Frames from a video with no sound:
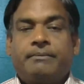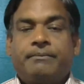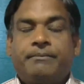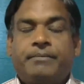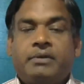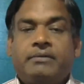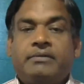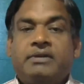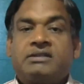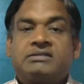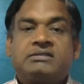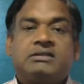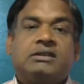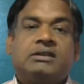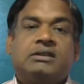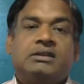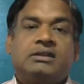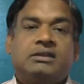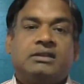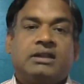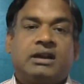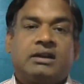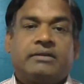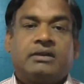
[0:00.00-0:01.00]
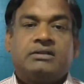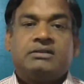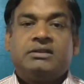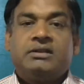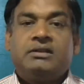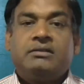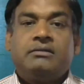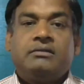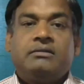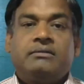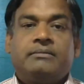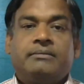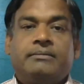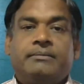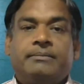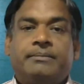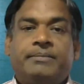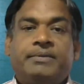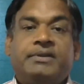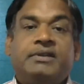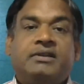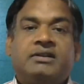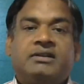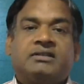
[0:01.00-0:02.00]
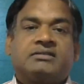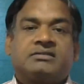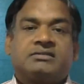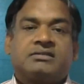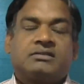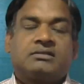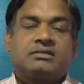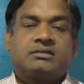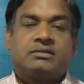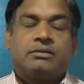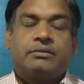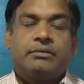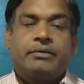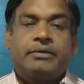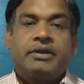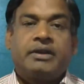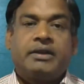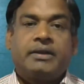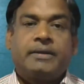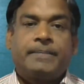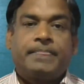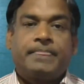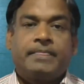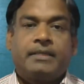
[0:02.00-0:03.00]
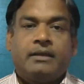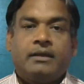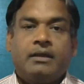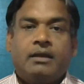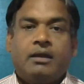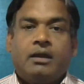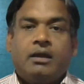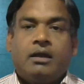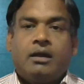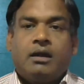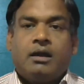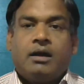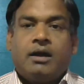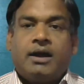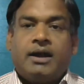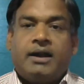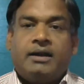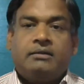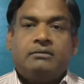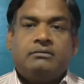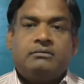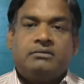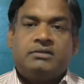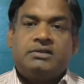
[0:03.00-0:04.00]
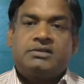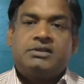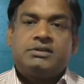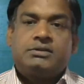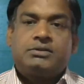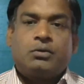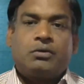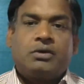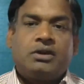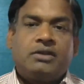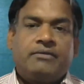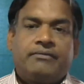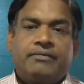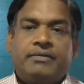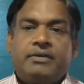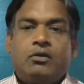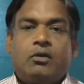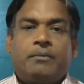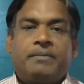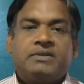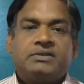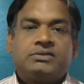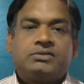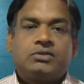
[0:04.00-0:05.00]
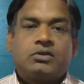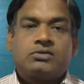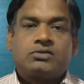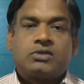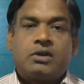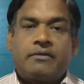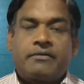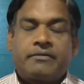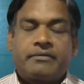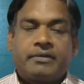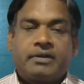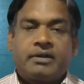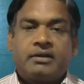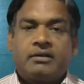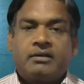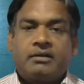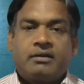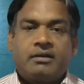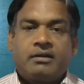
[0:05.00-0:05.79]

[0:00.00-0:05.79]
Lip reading: previously that was in precursor. Okay, and this is totally free open source software.